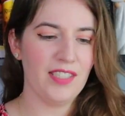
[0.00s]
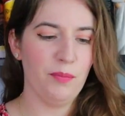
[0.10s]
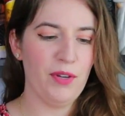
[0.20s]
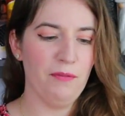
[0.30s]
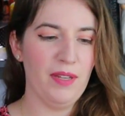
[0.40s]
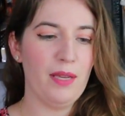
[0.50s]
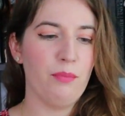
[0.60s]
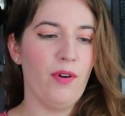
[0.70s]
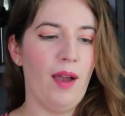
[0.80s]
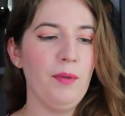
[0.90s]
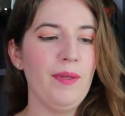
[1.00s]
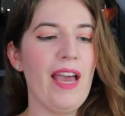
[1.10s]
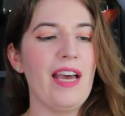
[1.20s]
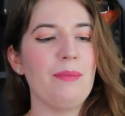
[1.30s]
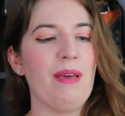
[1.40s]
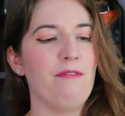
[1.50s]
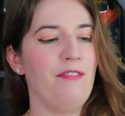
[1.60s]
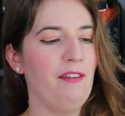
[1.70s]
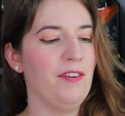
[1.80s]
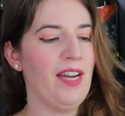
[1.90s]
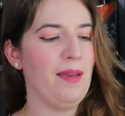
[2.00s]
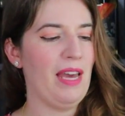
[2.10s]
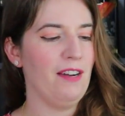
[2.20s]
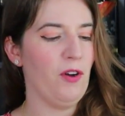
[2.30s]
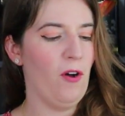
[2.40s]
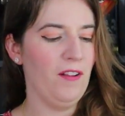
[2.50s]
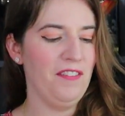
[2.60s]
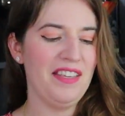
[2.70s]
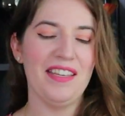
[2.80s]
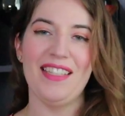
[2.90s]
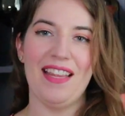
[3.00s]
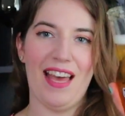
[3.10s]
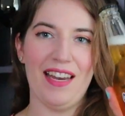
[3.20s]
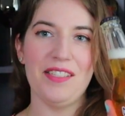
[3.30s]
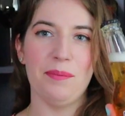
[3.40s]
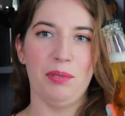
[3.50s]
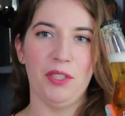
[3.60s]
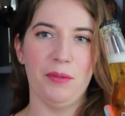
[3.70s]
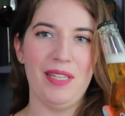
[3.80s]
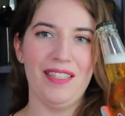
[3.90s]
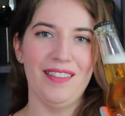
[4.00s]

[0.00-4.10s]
up we have one that probably has my favorite name out of all of these, and that is Bluey.